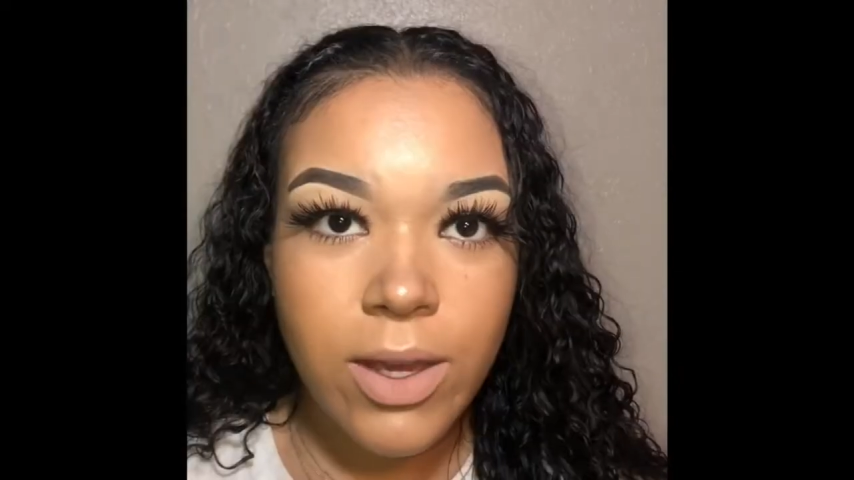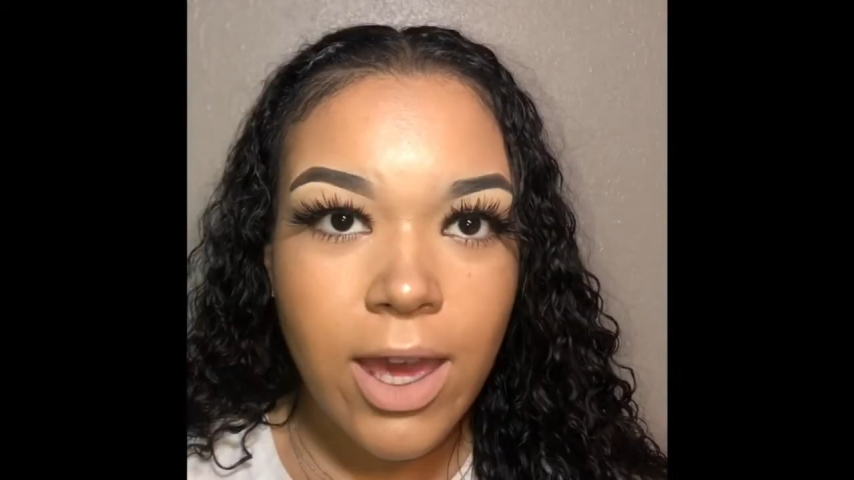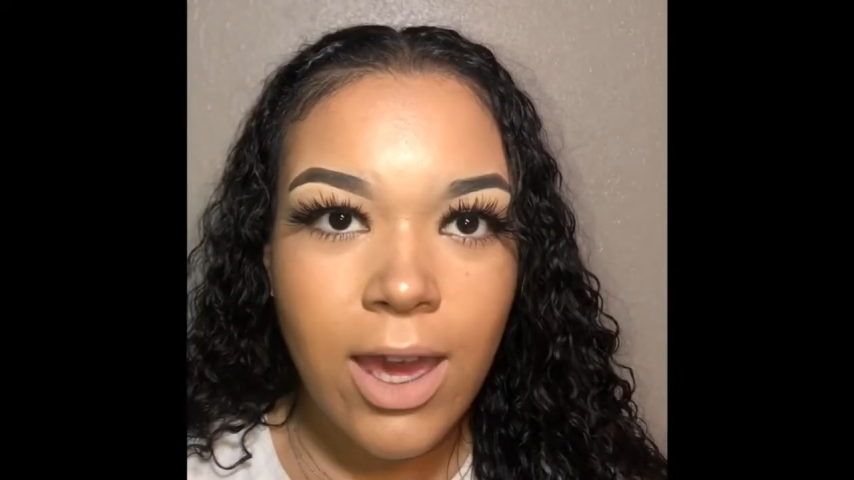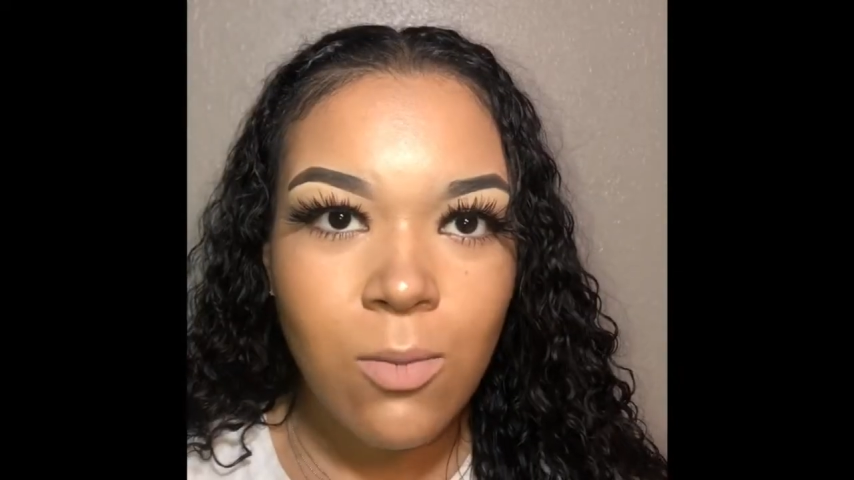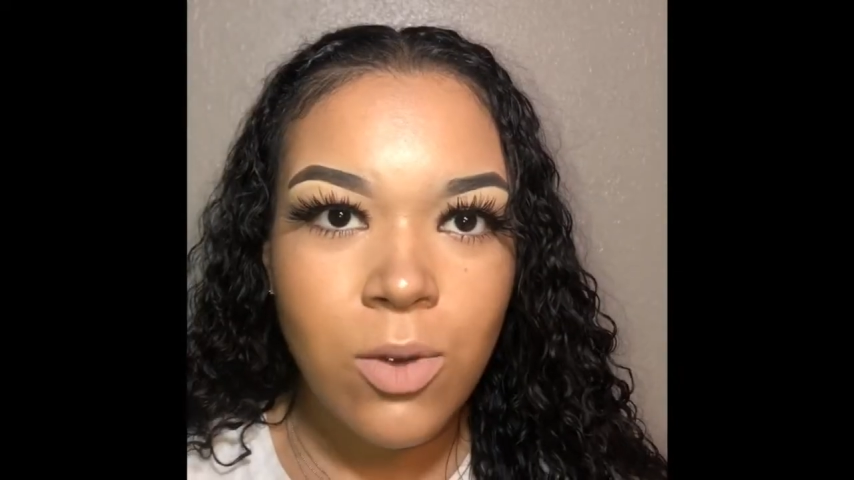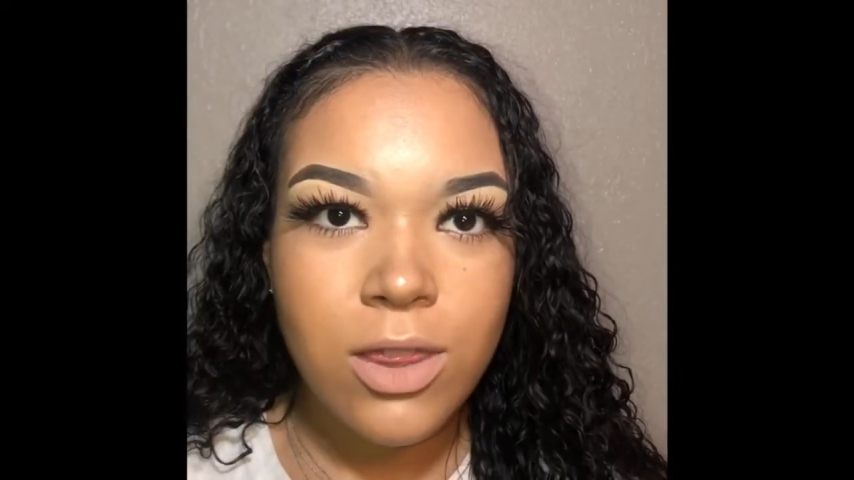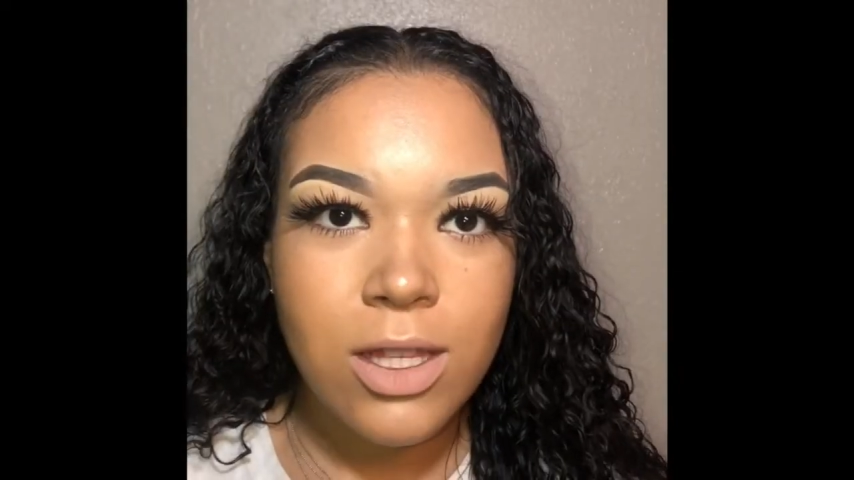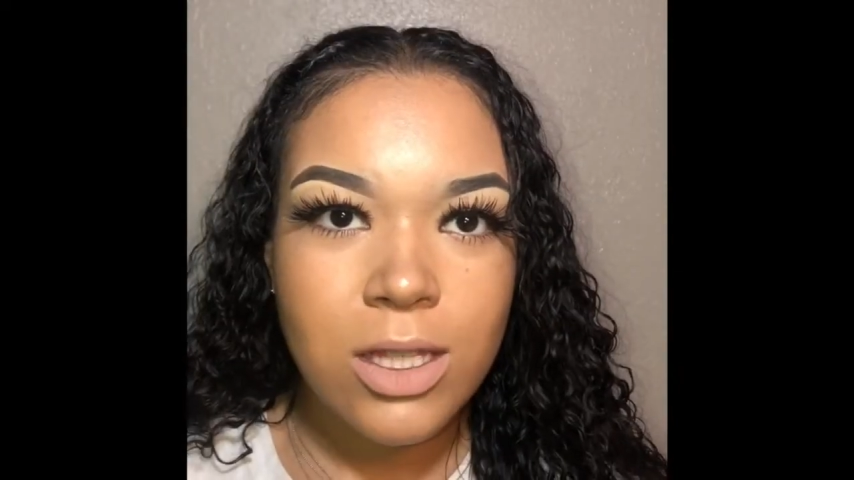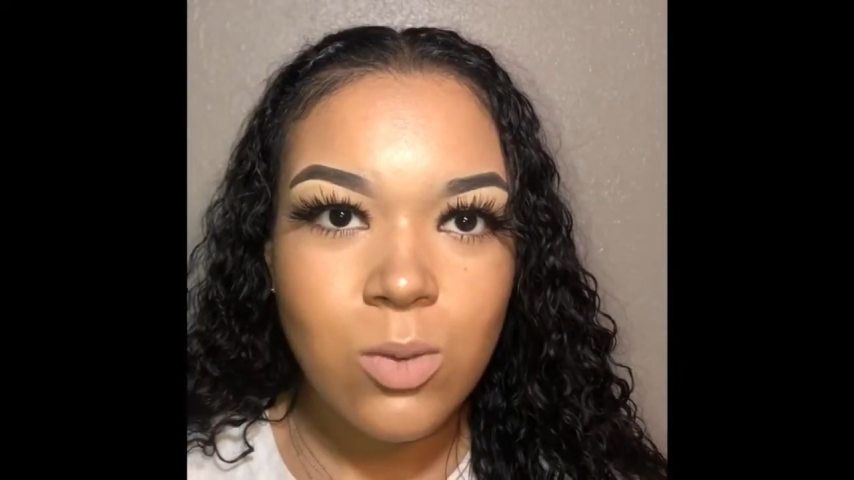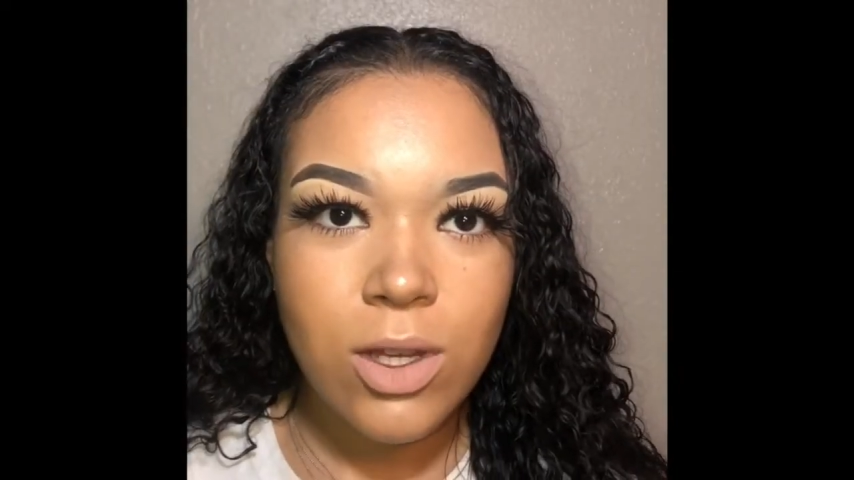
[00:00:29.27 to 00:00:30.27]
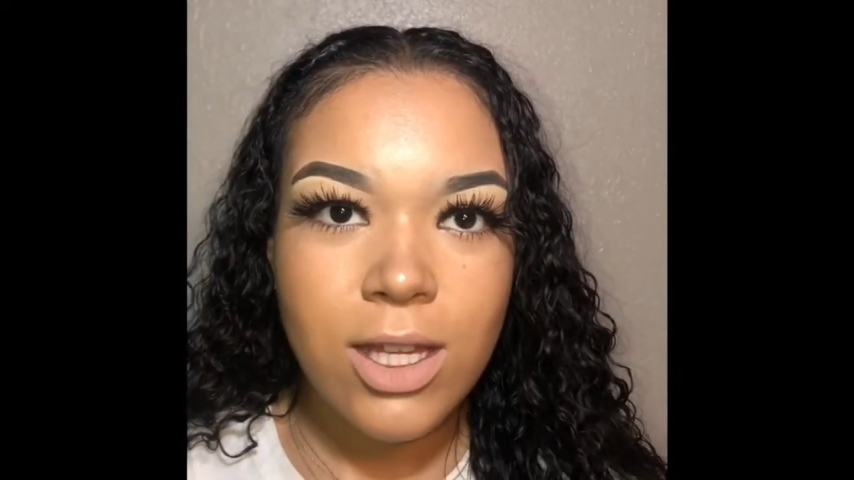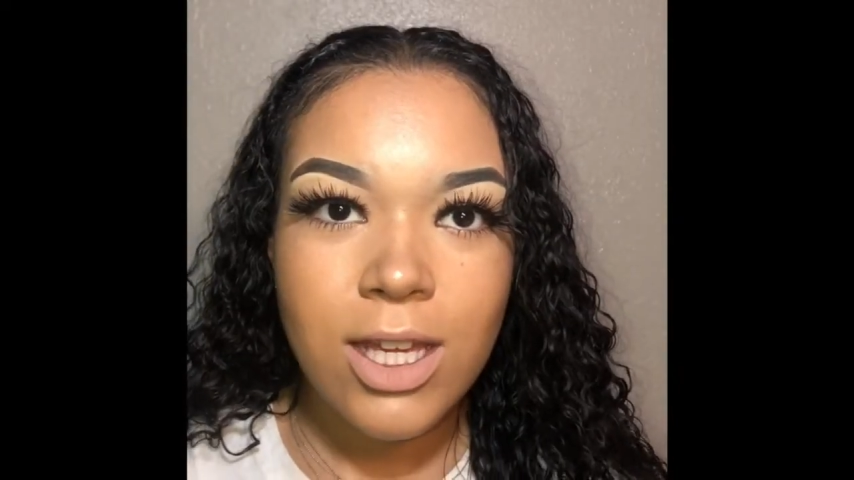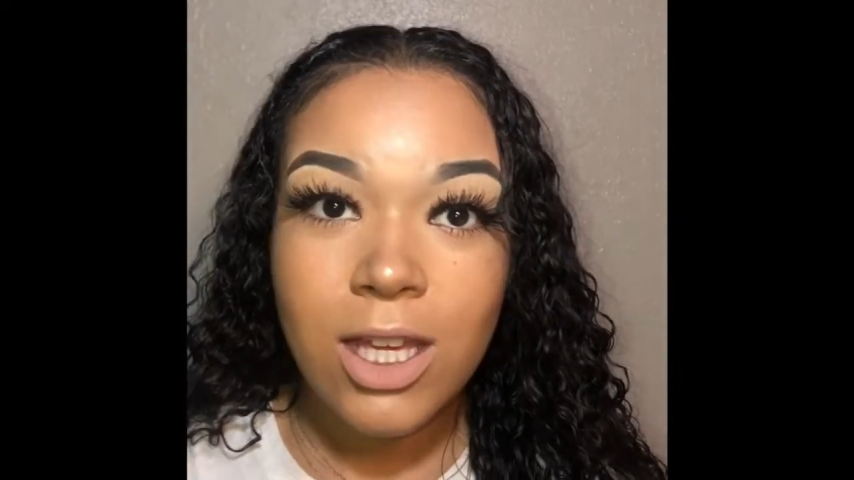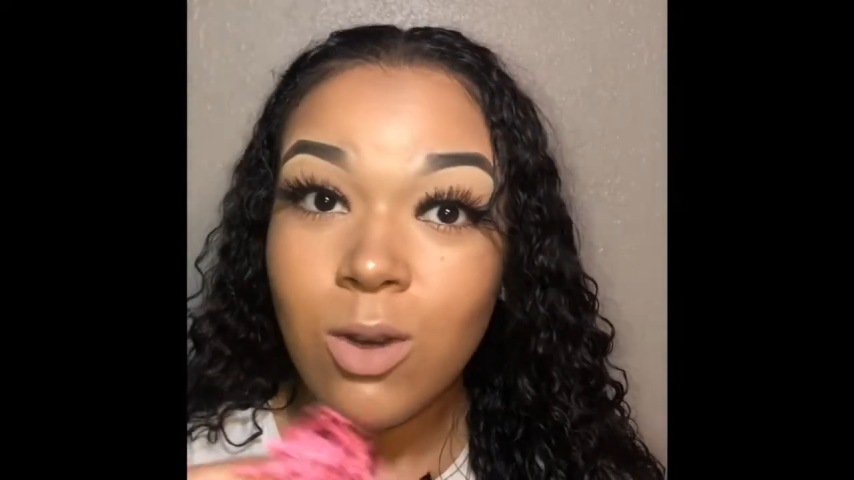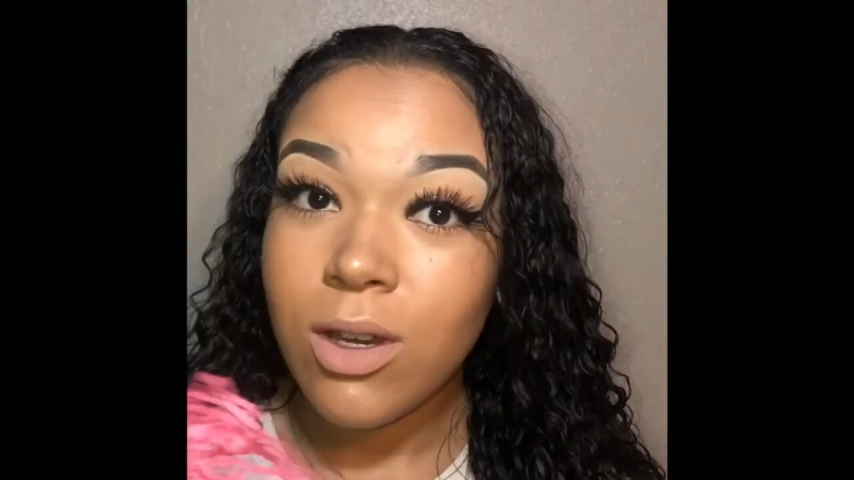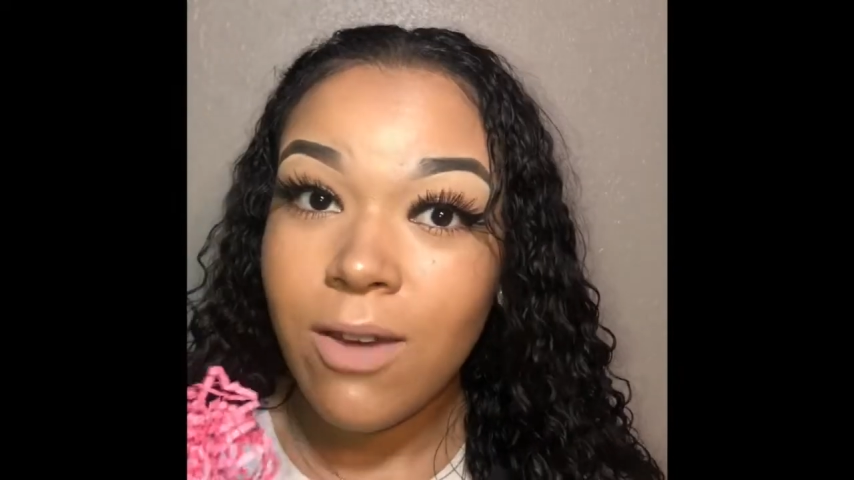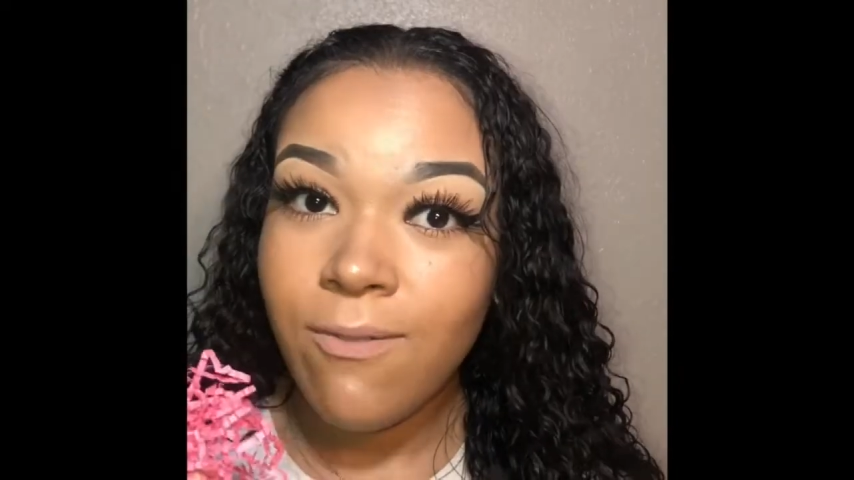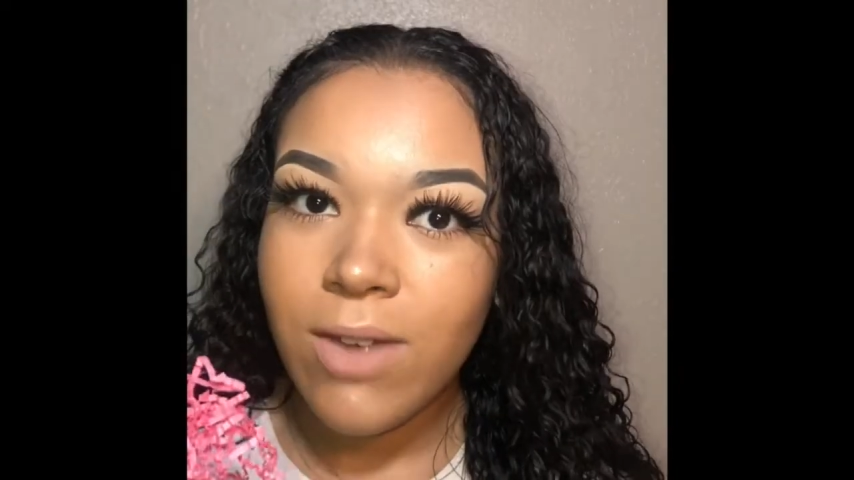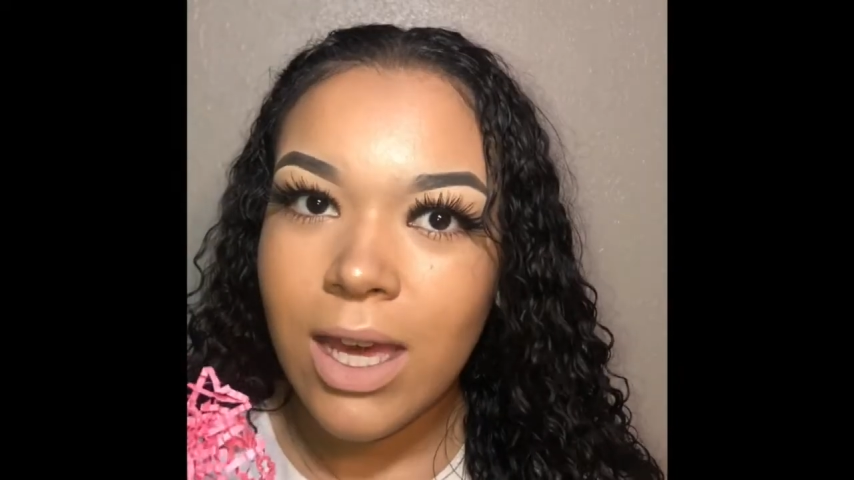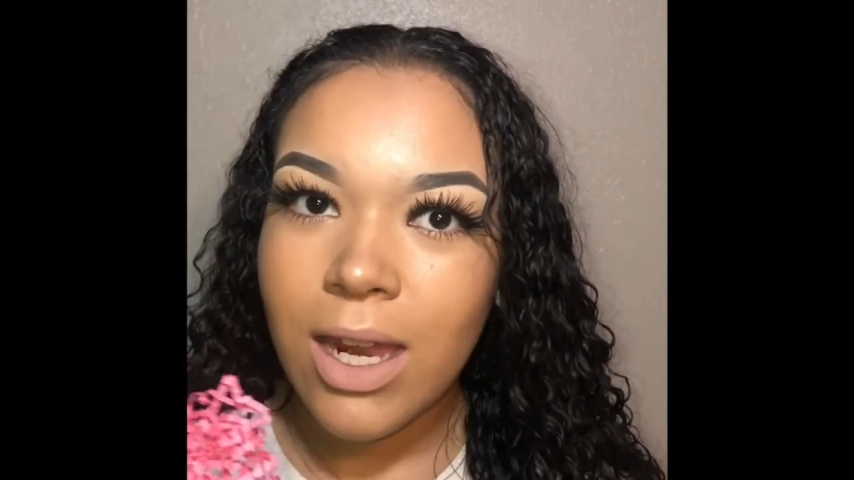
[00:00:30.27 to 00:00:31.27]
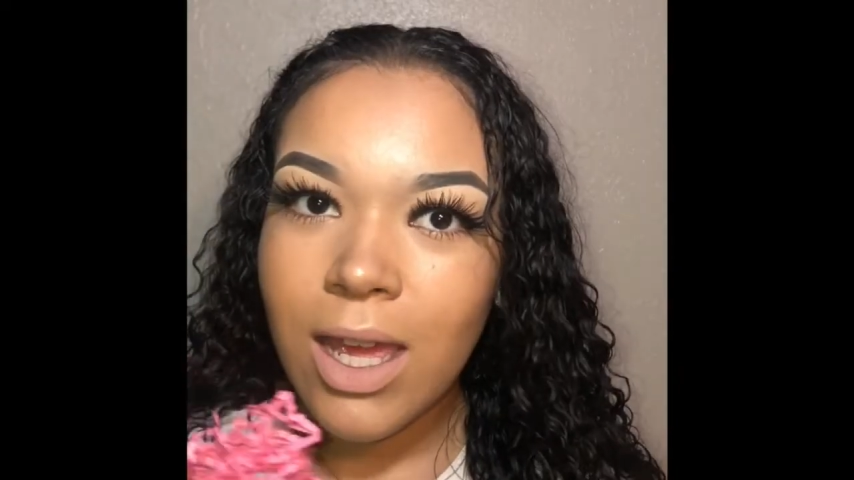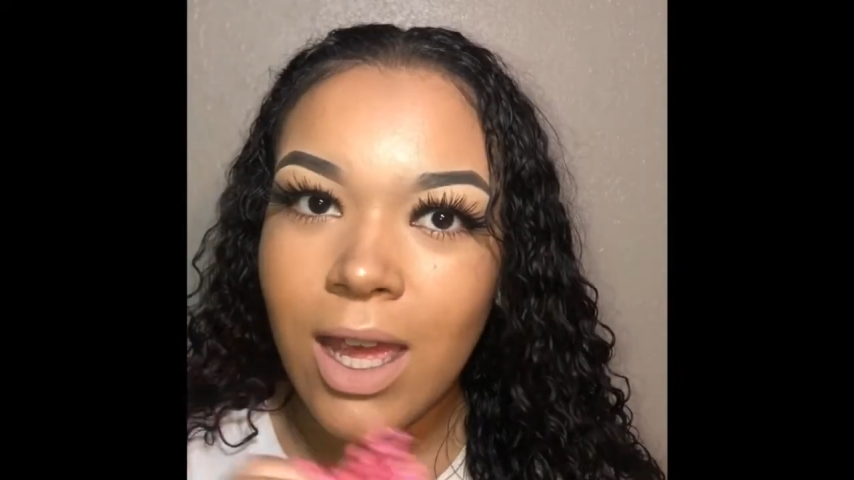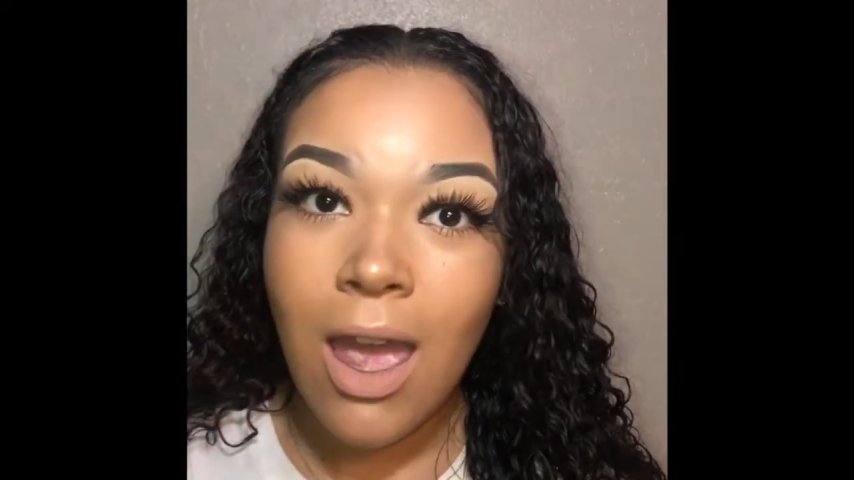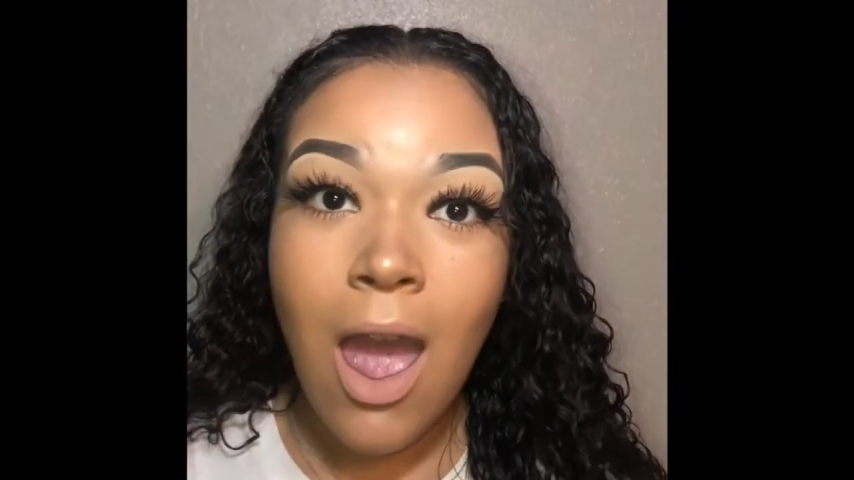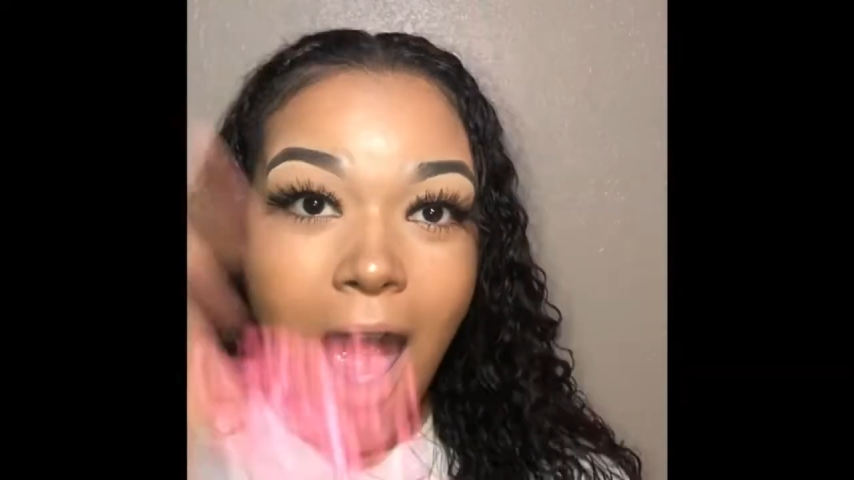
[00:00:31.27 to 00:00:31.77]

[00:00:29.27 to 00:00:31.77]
it came with this really cute confetti.